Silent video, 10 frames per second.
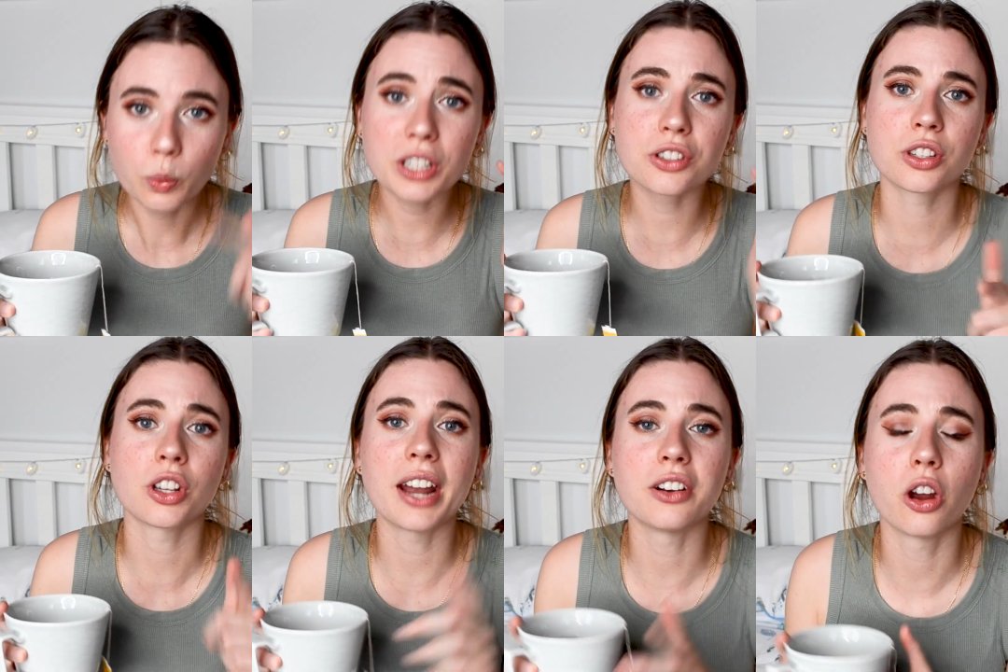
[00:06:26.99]
Which,
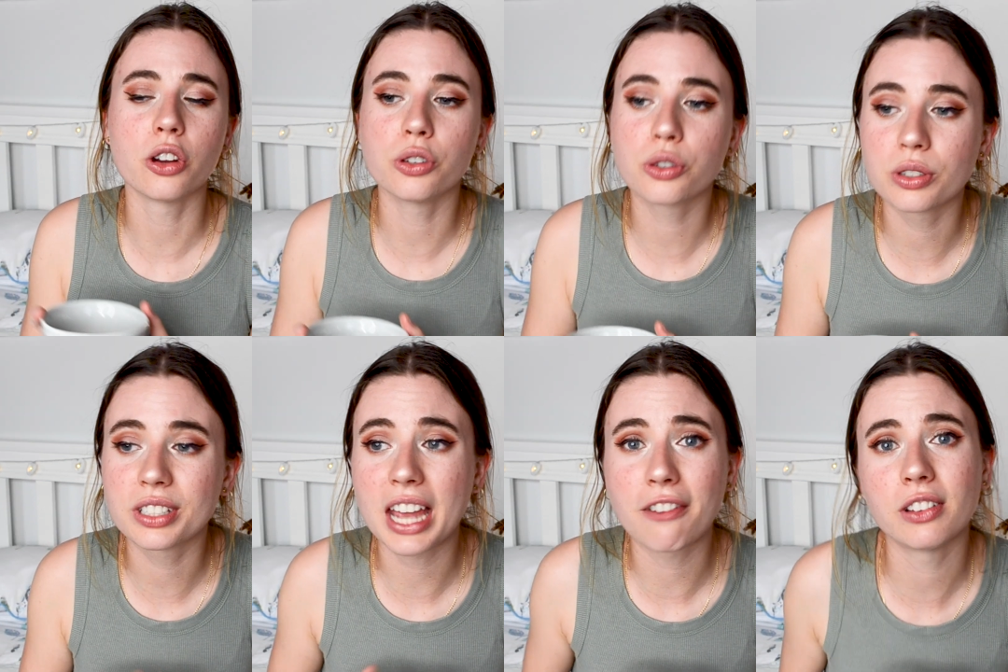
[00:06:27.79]
side note, you
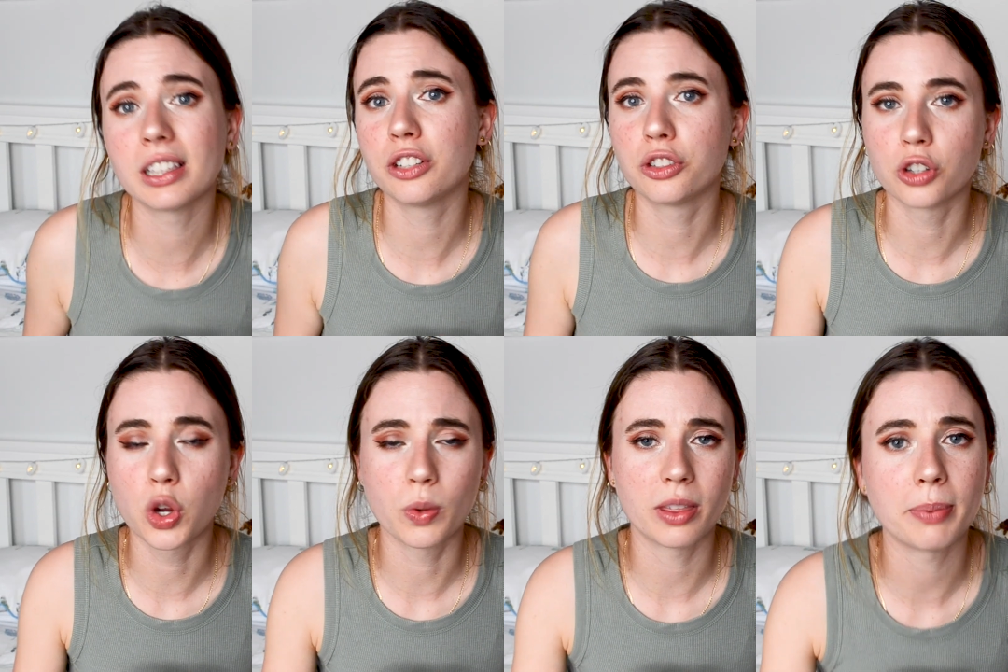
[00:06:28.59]
should definitely
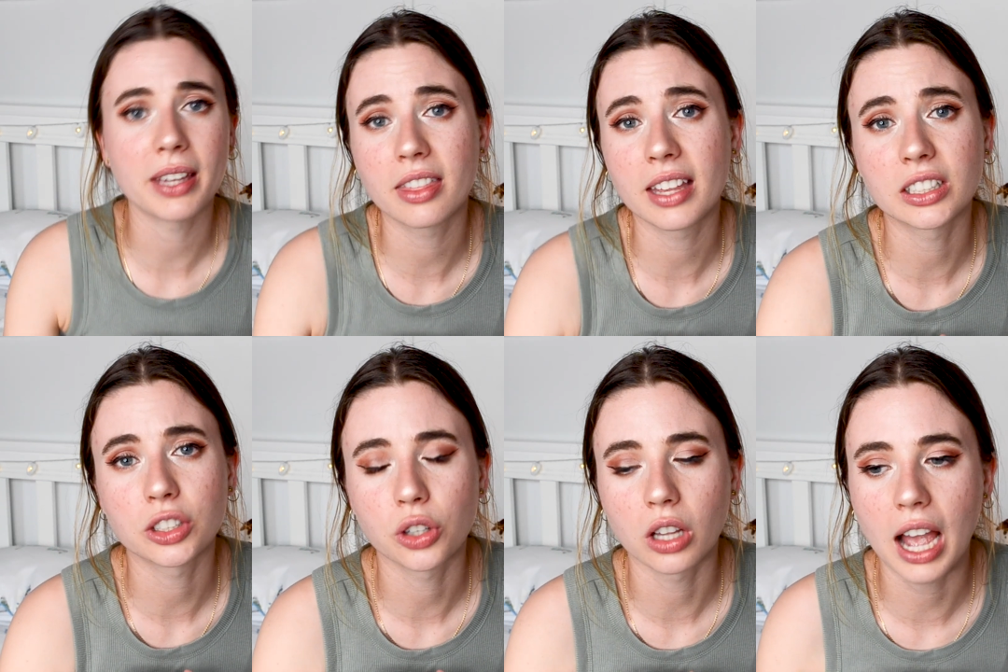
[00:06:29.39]
do with big things in your